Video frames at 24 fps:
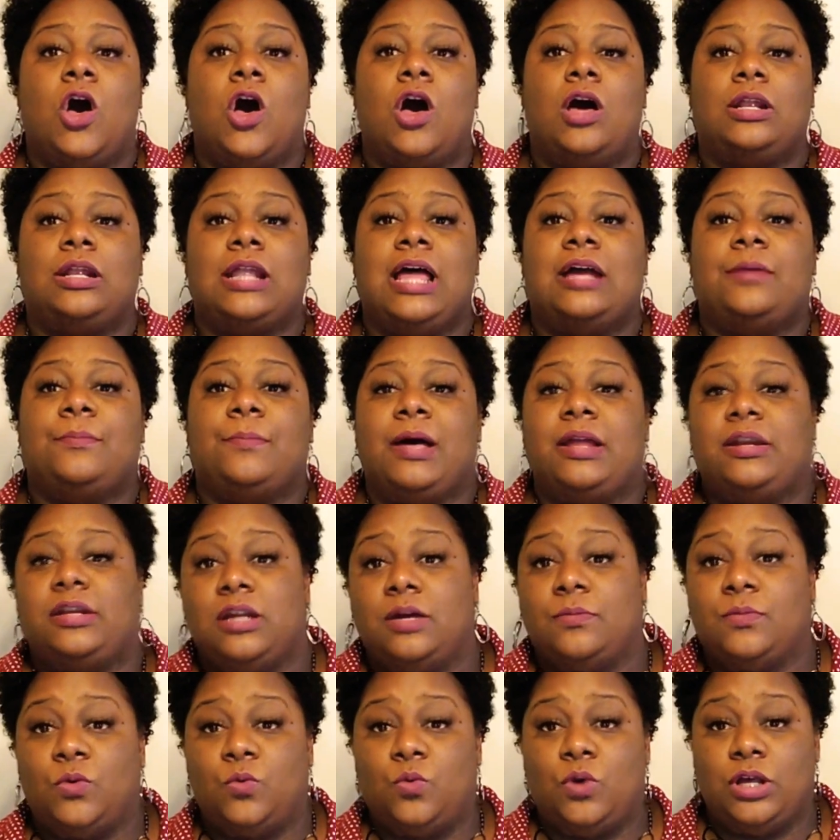are like my
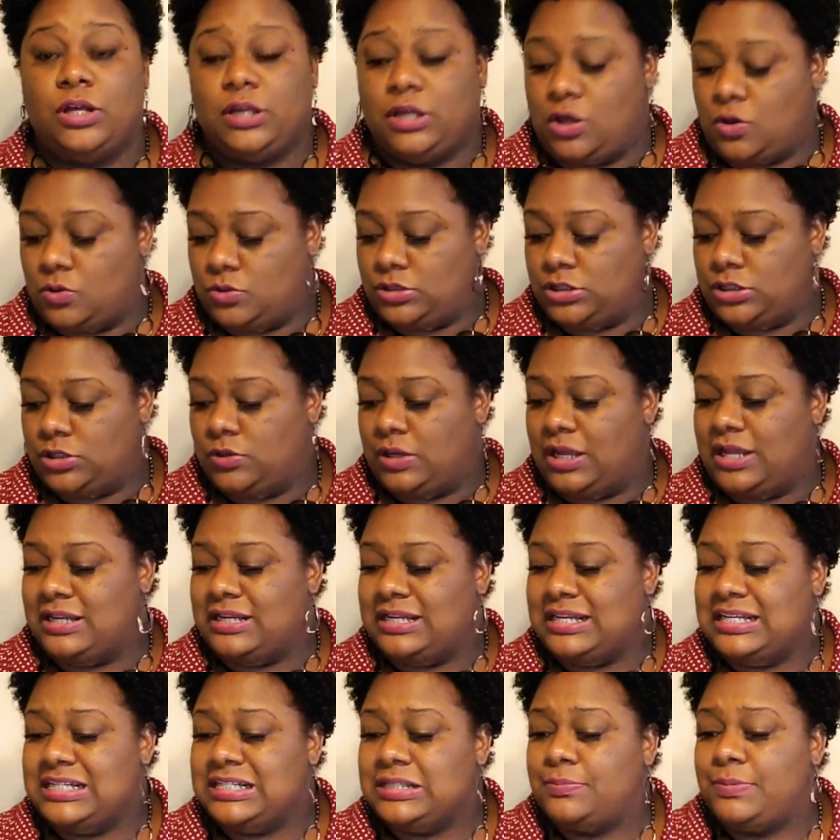#1 go-to.
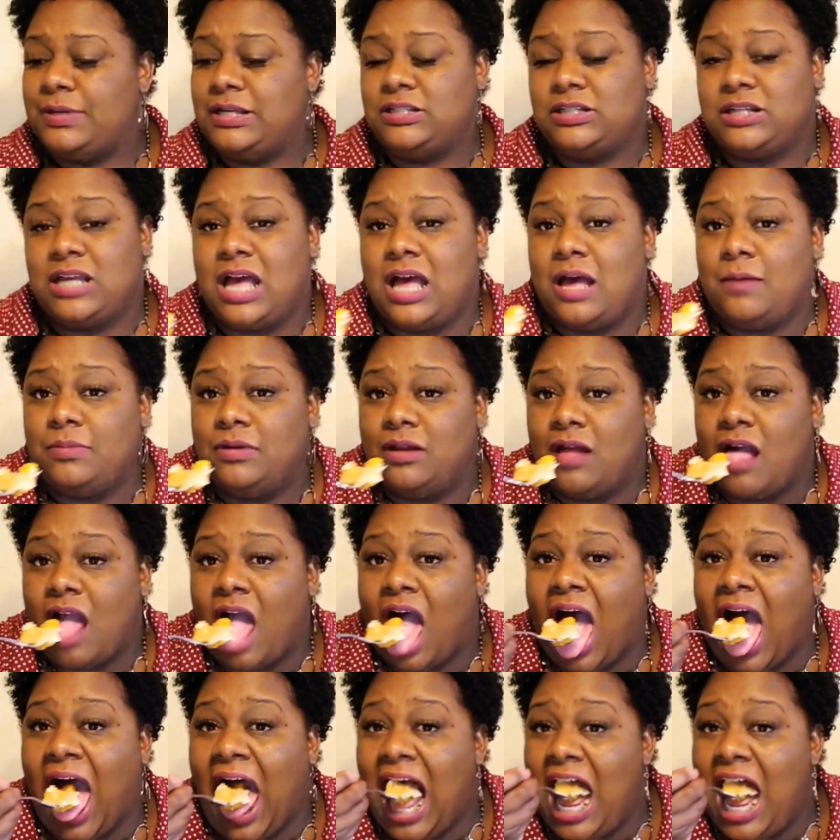And this peach cobbler,